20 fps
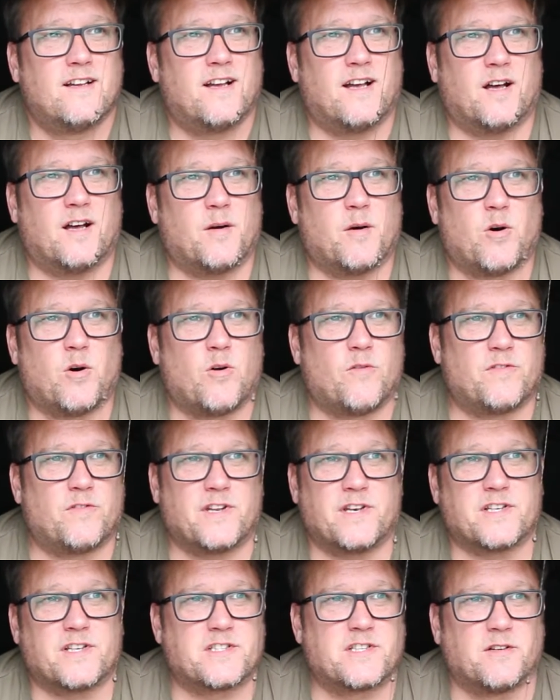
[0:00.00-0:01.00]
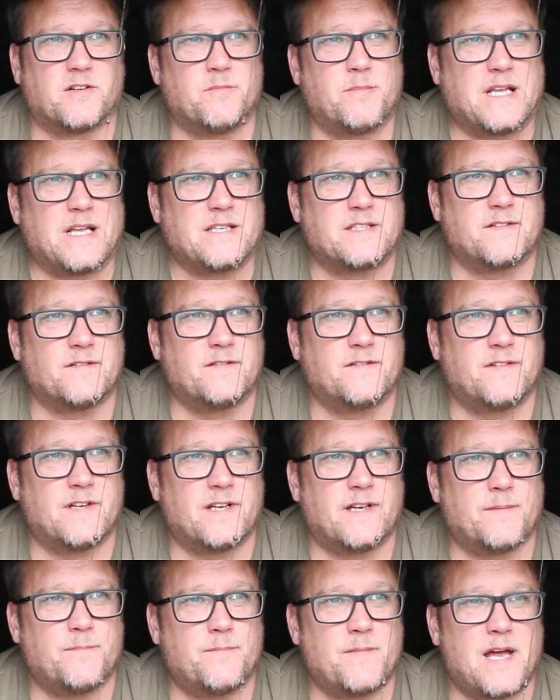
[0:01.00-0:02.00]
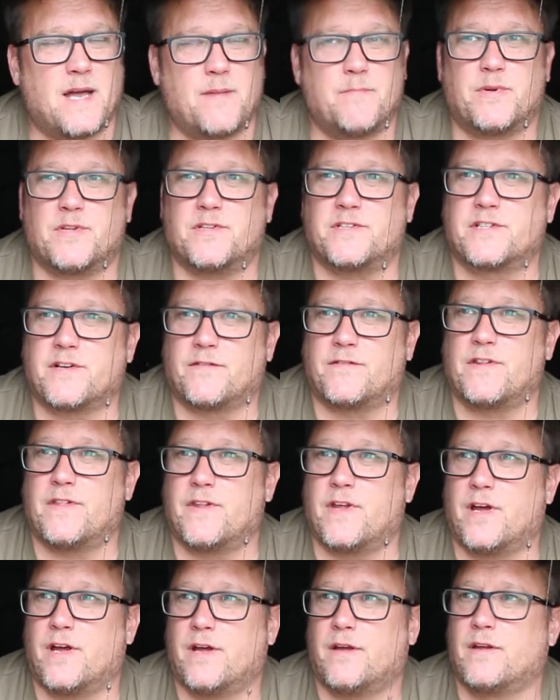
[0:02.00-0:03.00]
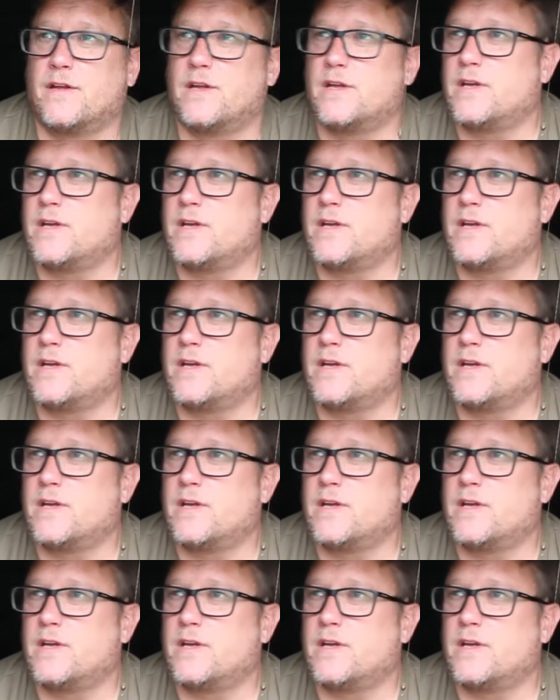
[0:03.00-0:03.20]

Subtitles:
Hopefully there's still bits of hemp and stuff in there,